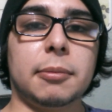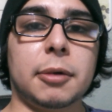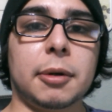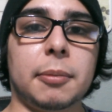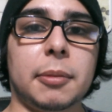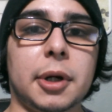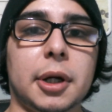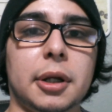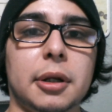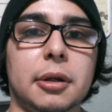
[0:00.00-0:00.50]
my
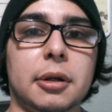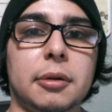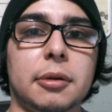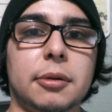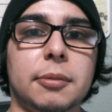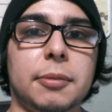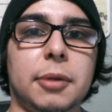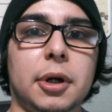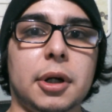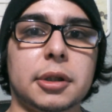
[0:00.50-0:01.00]
mind
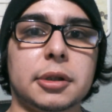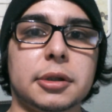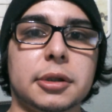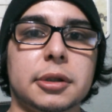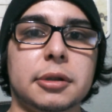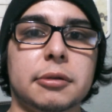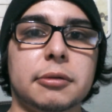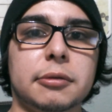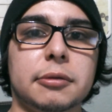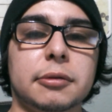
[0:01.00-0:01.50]

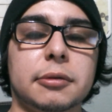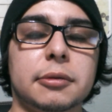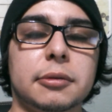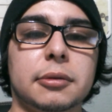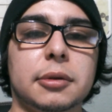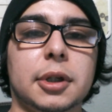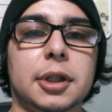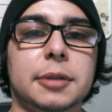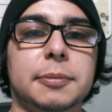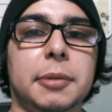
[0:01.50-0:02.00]
positive
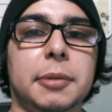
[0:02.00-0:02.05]
as